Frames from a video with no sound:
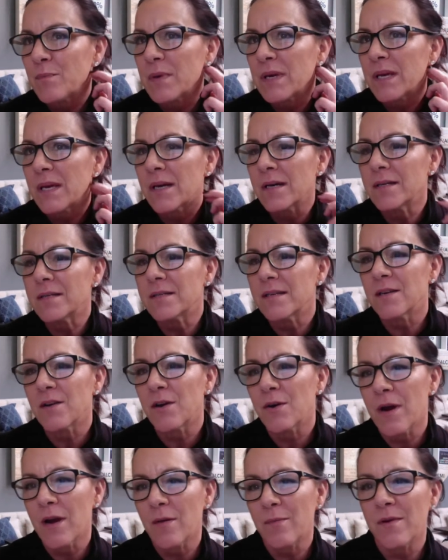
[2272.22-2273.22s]
Because,
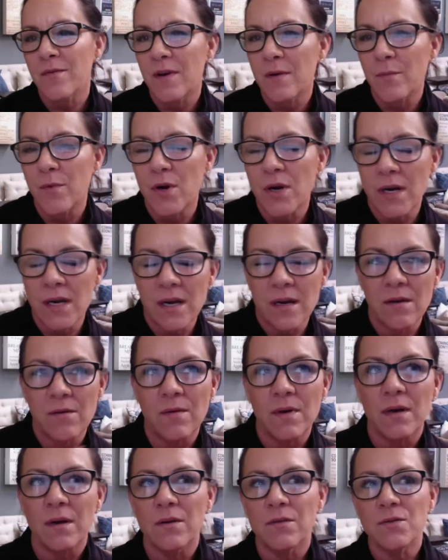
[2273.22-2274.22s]
and correct me if I'm wrong, and I
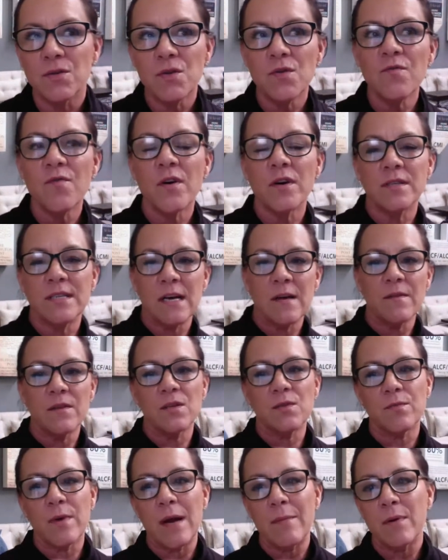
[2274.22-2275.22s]
don't want to go too far down
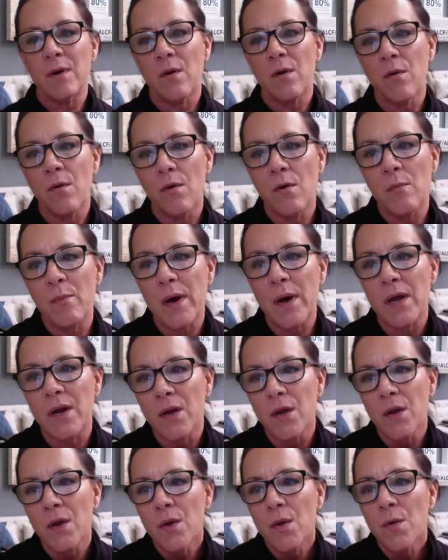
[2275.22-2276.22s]
this rabbit hole, but
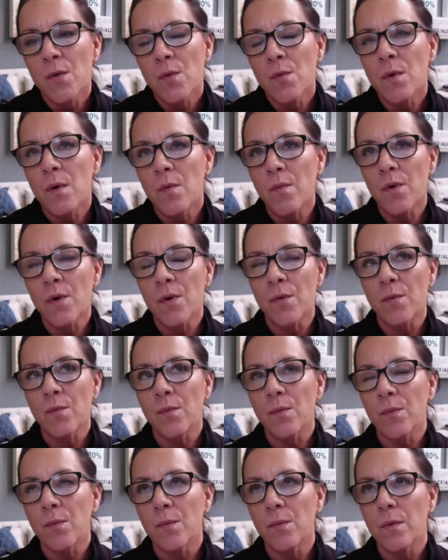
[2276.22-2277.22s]
when
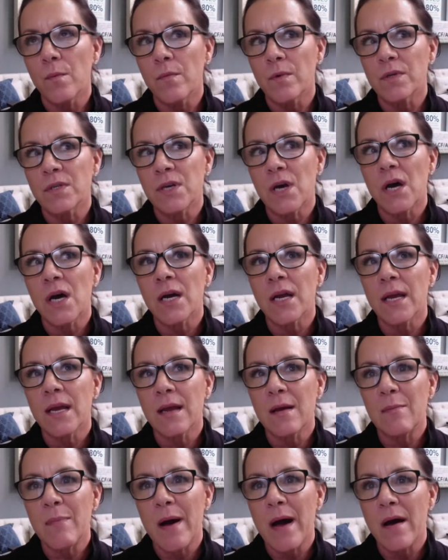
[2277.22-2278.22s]
we're
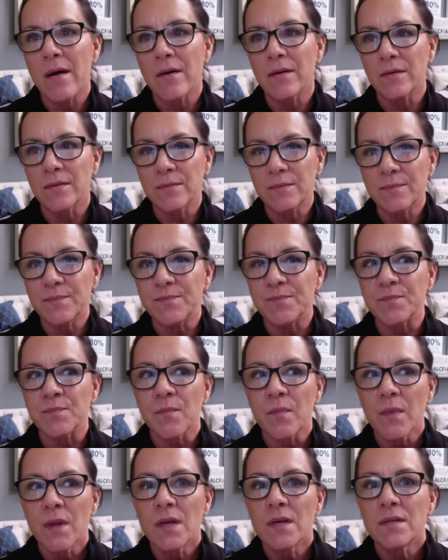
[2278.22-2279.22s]
talking about
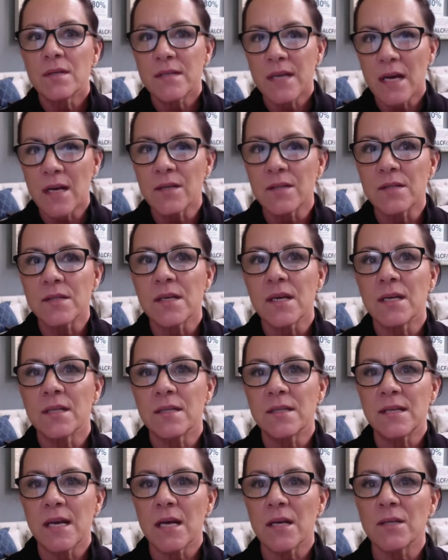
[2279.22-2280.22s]
cells
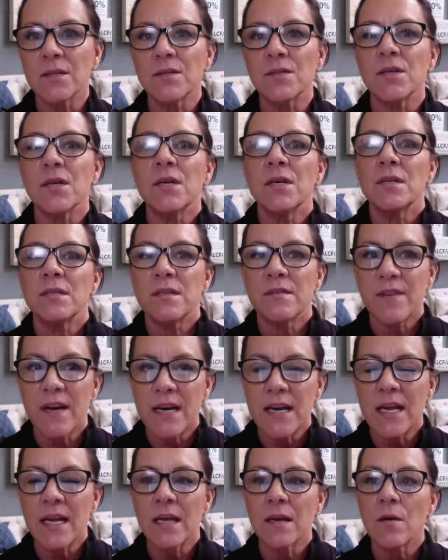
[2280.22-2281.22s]
and cells
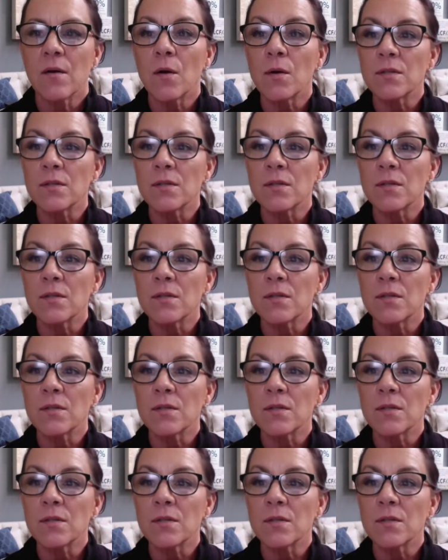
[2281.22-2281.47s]
dividing and